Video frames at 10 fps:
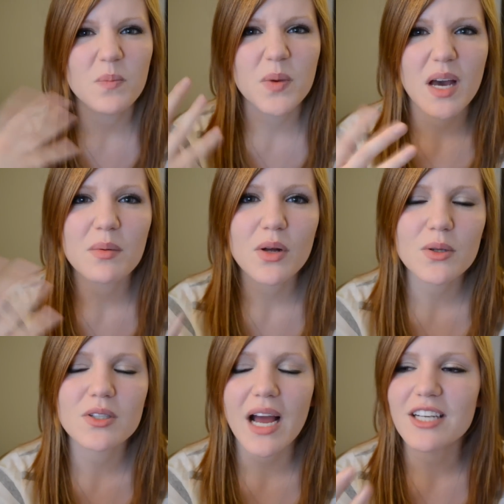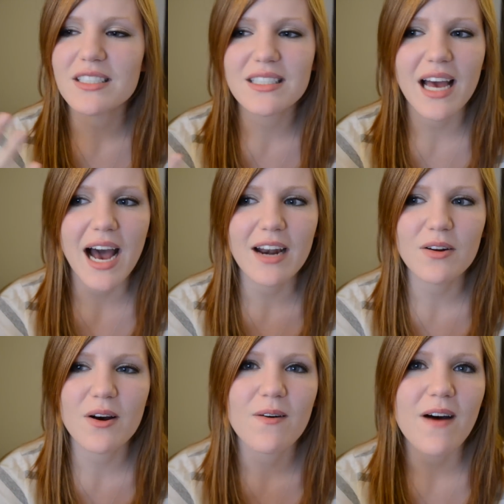become closer. I don't
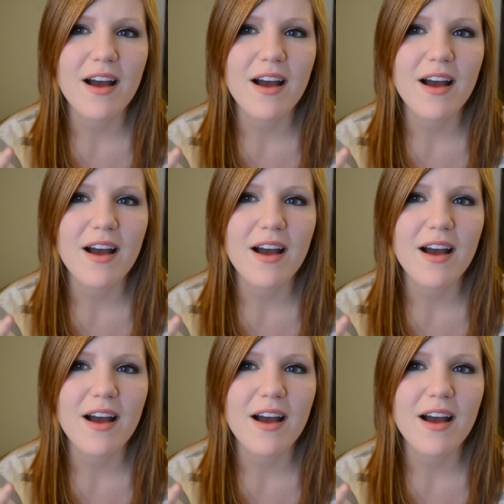know.